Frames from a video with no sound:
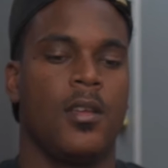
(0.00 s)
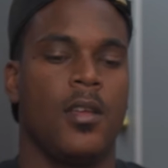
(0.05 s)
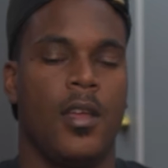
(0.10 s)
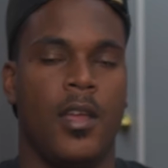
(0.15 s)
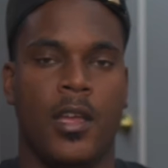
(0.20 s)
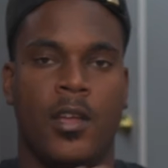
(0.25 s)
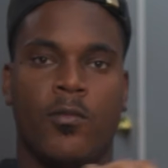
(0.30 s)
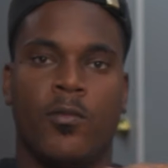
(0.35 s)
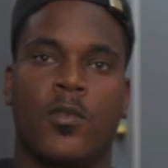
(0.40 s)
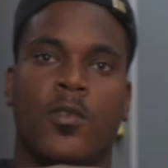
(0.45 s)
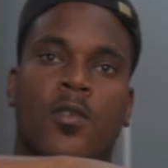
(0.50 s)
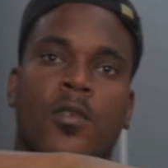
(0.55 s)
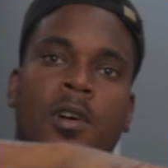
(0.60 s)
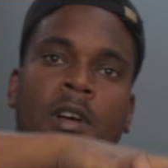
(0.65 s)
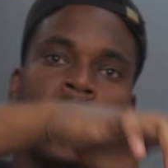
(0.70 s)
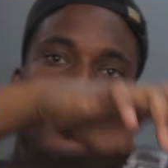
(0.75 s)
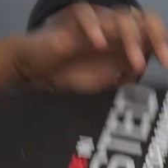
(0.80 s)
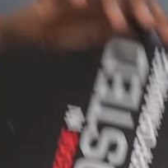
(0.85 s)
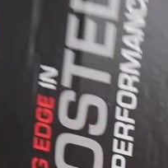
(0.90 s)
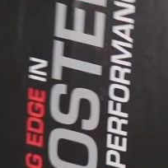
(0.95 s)
And we'll go
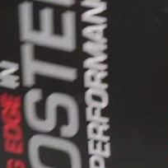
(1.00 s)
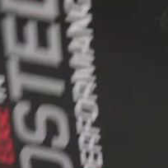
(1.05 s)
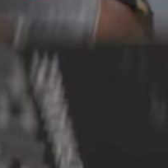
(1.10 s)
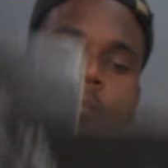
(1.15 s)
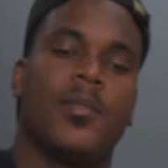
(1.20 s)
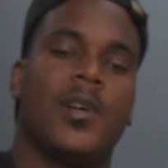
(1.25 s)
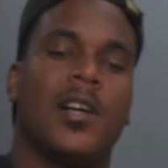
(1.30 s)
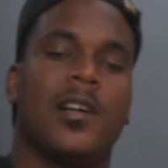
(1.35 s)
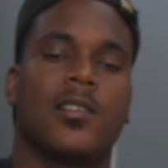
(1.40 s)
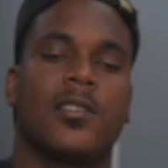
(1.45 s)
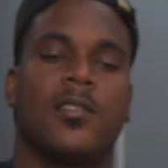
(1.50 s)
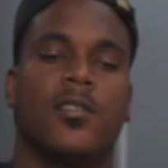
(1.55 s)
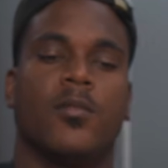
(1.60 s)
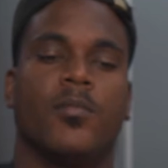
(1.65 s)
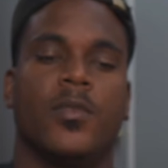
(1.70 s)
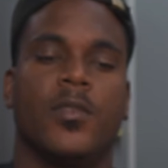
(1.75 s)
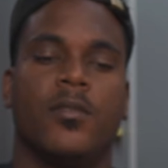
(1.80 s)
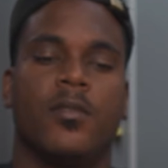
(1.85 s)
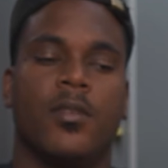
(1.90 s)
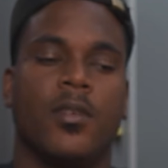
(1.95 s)
ahead and crack the box open
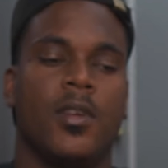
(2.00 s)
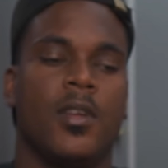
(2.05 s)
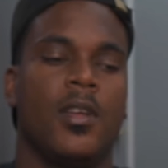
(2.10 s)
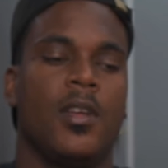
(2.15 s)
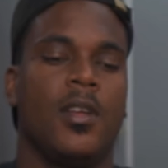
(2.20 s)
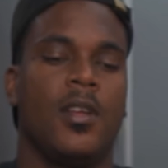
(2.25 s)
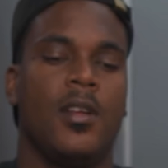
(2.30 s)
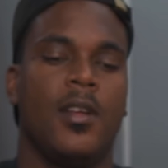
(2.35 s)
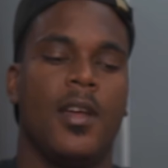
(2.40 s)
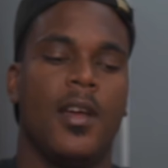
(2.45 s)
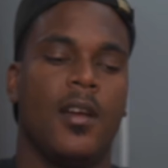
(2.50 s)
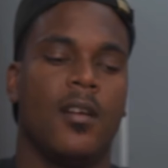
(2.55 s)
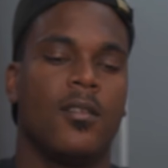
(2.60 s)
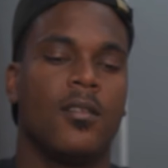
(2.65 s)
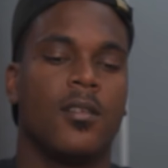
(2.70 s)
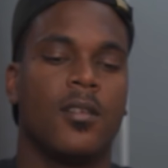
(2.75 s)
now.